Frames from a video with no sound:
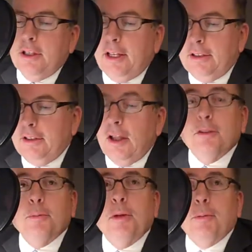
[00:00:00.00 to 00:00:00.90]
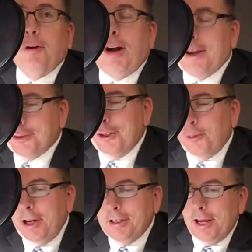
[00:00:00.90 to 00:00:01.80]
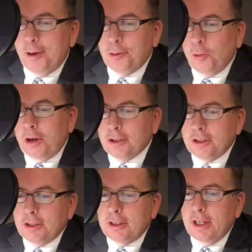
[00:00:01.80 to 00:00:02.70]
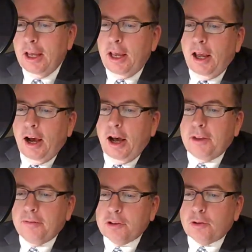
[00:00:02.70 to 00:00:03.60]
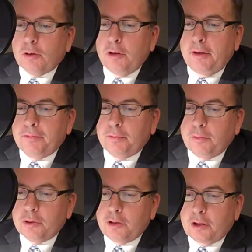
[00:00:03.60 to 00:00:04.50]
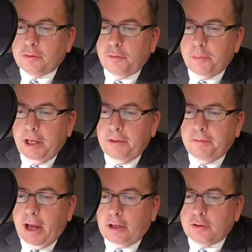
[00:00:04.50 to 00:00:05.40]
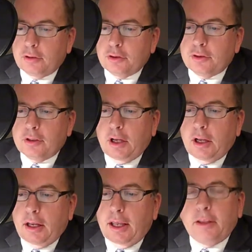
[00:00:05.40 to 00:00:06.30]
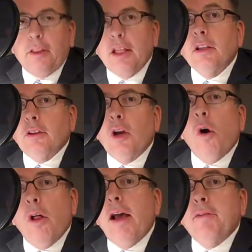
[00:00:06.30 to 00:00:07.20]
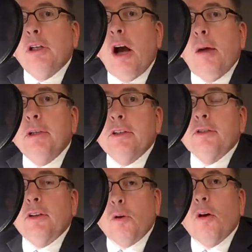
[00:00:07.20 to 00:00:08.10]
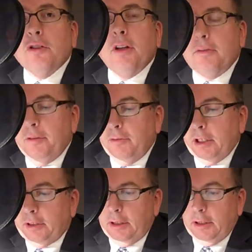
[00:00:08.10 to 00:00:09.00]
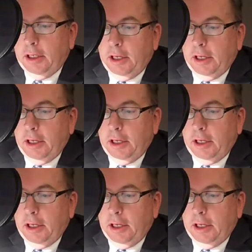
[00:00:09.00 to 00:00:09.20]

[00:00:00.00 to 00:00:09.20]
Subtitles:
that lots of people are asking right now in Washington. The fiscal cliff results from many factors, and the thing that they all have in common is that they're all self-inflicted.